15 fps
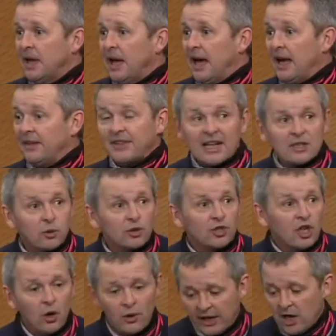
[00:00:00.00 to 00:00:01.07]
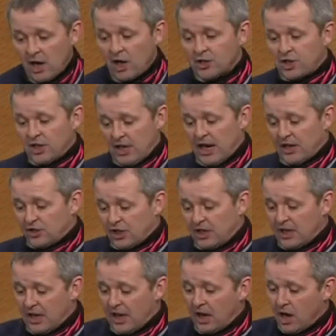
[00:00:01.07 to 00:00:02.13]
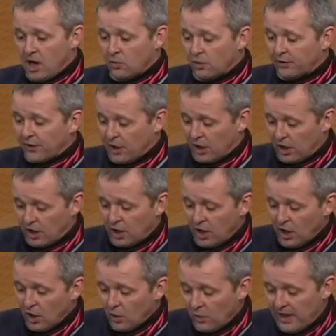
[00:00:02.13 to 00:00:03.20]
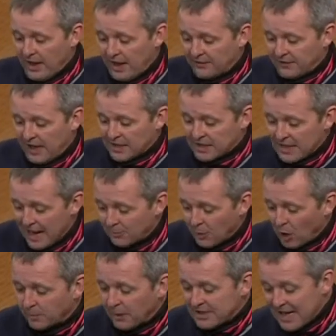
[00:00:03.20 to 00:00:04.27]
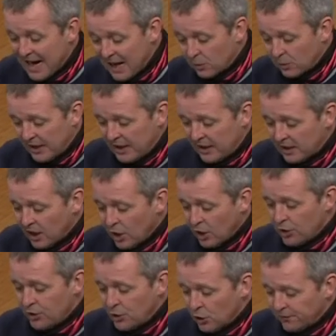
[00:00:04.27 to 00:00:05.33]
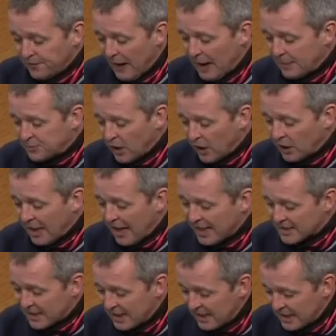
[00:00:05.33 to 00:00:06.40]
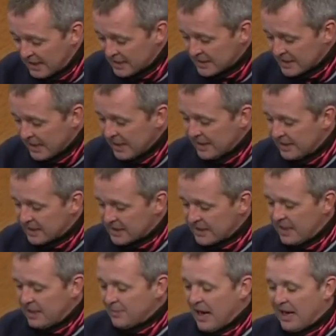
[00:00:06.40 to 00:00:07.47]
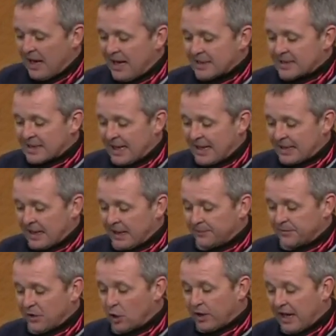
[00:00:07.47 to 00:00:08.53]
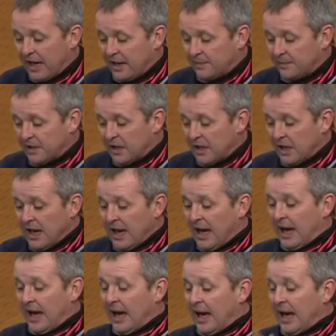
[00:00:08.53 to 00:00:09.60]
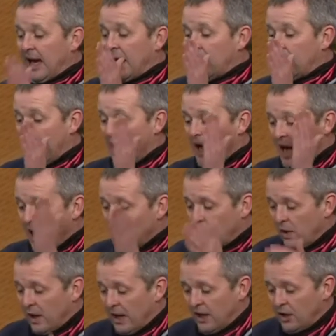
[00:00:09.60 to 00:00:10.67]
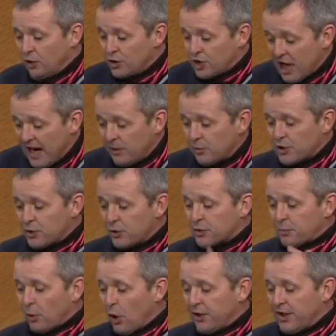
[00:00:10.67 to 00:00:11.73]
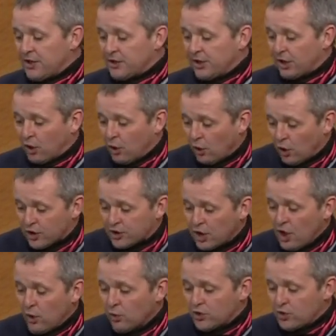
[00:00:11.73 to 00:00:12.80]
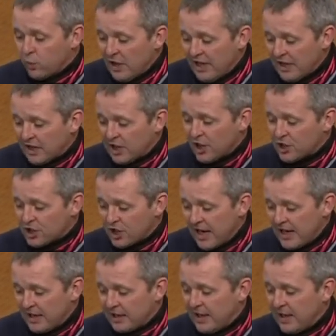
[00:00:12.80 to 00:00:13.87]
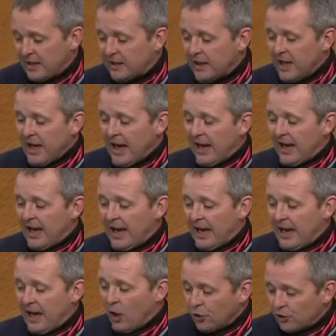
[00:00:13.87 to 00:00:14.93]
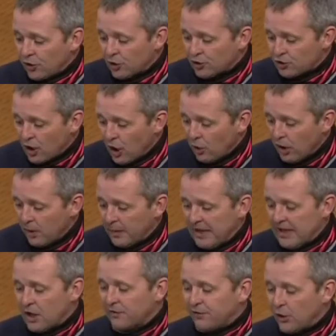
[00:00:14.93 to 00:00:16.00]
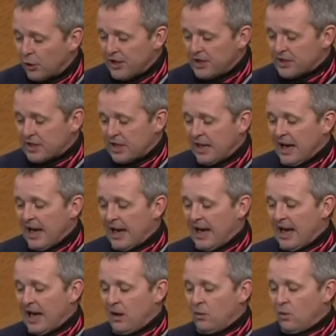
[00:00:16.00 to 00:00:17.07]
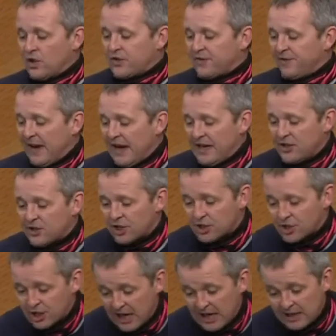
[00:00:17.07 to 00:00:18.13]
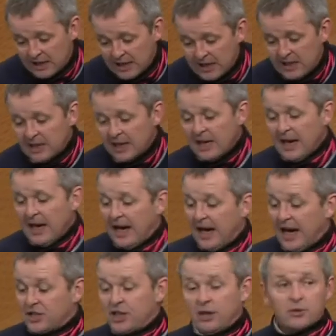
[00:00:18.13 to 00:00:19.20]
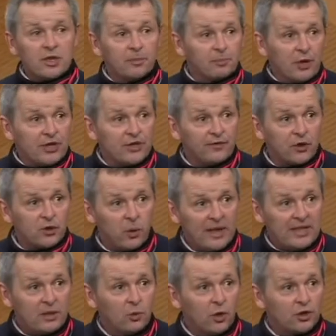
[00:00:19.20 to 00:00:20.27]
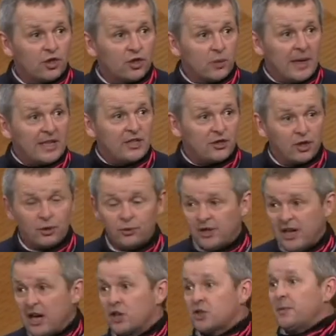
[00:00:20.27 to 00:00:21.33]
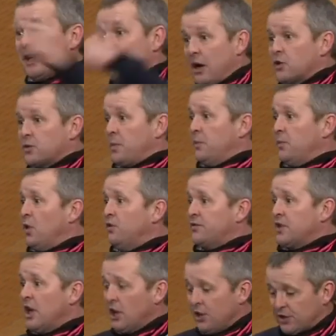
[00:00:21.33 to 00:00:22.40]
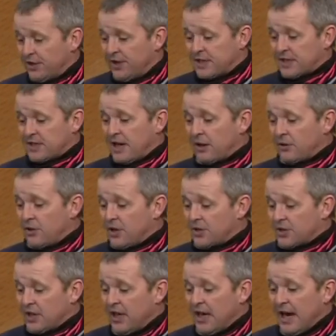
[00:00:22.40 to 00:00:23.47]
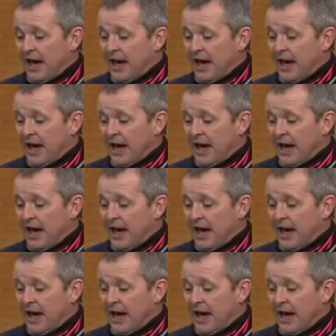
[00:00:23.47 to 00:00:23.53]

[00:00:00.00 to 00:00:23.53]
That's what's going on. She, along with her, we have Samer Badawi, Nouf Abdul Aziz, Nasima Al-Sada. Okay? Loujain, when she was brought into the court, was weak, shaking, uncontrollably. Her voice was faint and shaky. She was in prison for 21 to 22 years, but now has been moved to this terrorist